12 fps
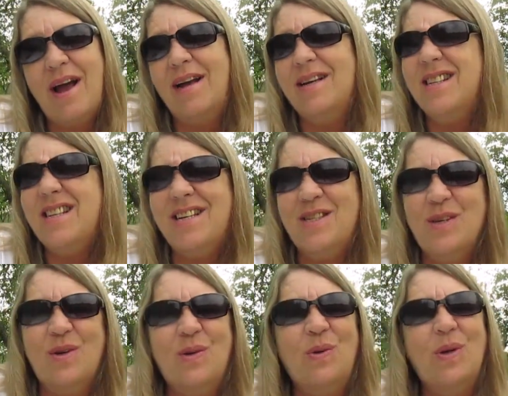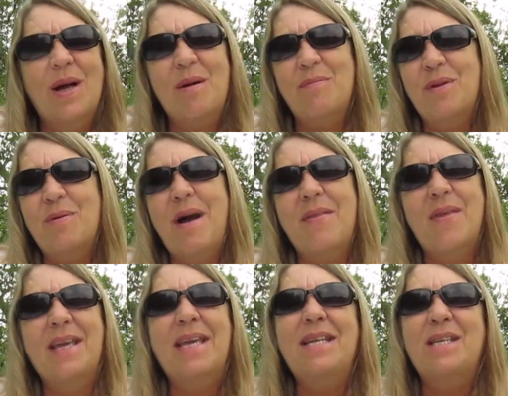I just think it's a cool emblem. I
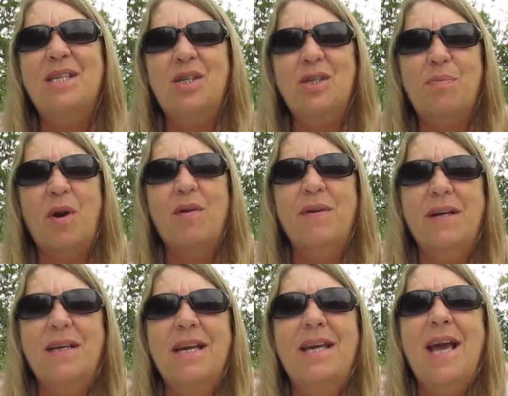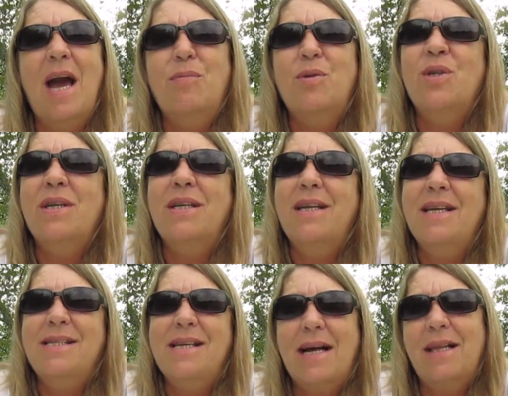think he did just perfect. He captured it
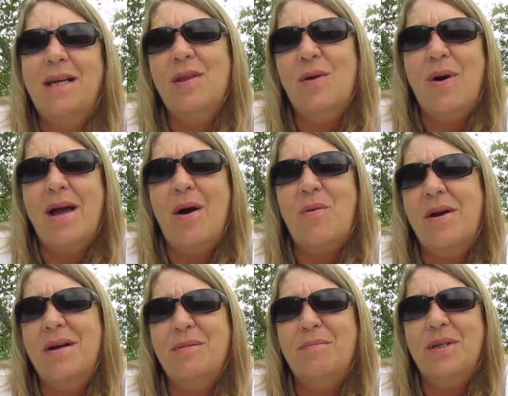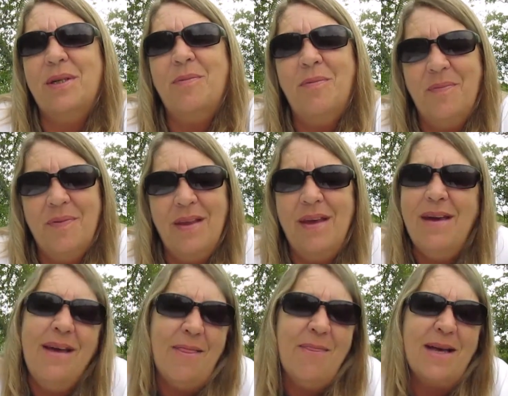exactly the way I wanted him to.
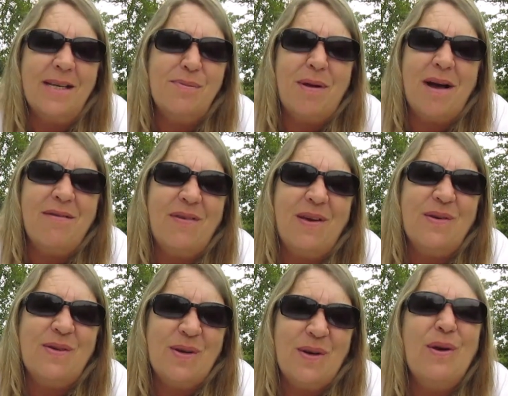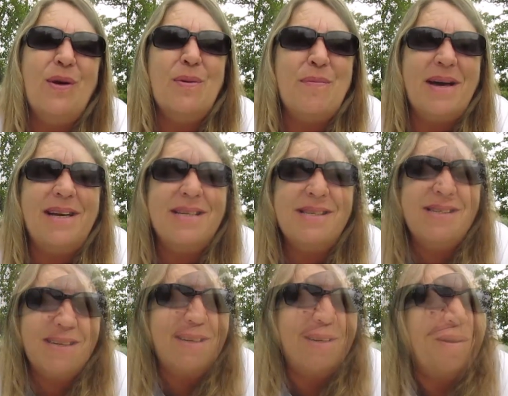Thanks, Blind View's. You're the best.